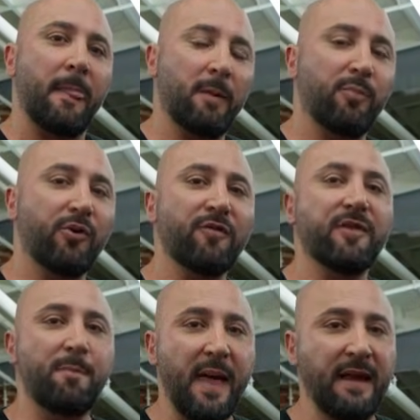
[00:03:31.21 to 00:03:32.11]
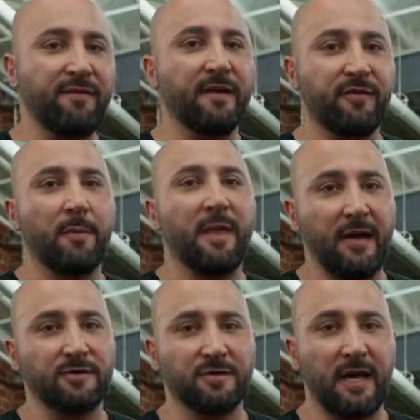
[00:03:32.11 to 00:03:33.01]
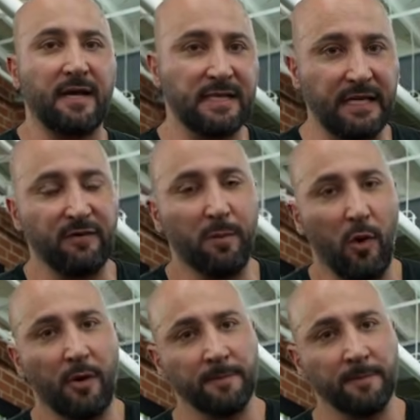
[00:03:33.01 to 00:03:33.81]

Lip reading: improve the benefit from the exercise even more.